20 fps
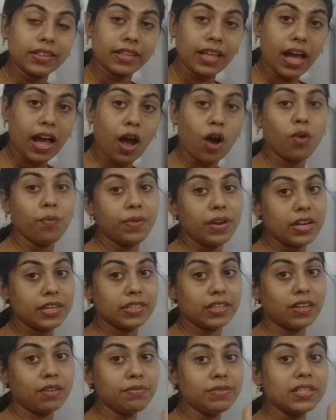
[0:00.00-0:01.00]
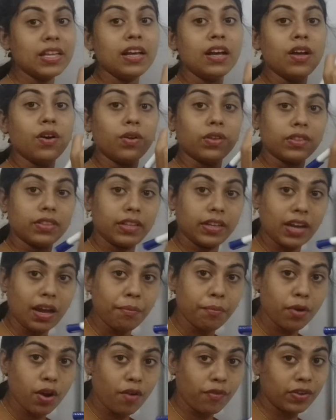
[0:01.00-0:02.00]
How many terms? The
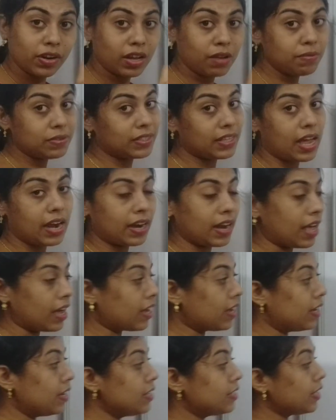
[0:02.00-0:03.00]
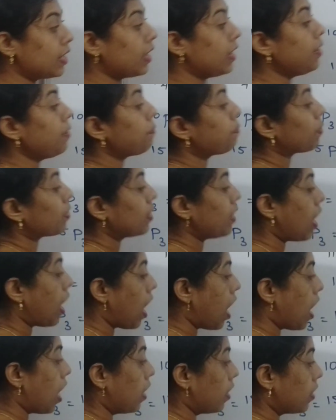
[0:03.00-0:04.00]
number of terms that occurs in the
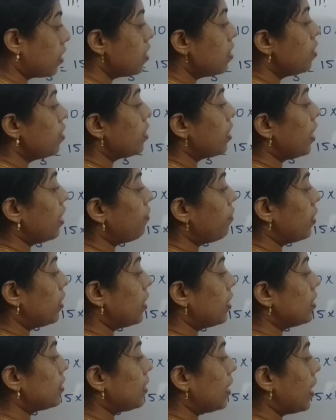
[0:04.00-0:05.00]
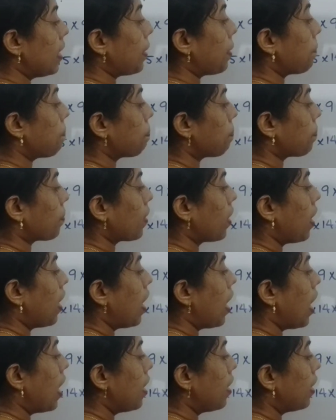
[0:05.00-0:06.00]
R. If it is like
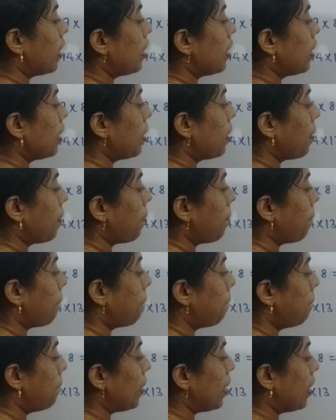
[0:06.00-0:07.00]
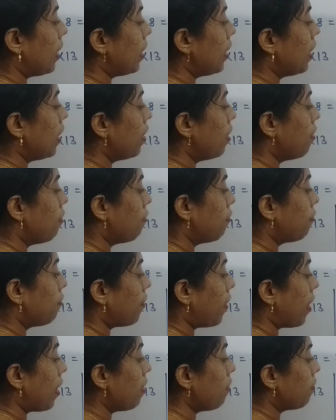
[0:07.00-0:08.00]

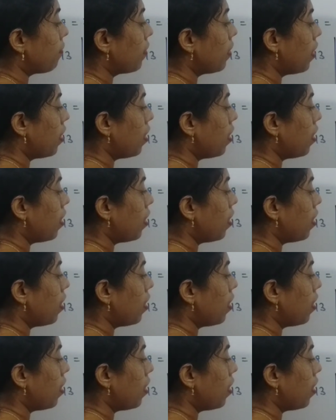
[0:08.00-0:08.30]
100P5,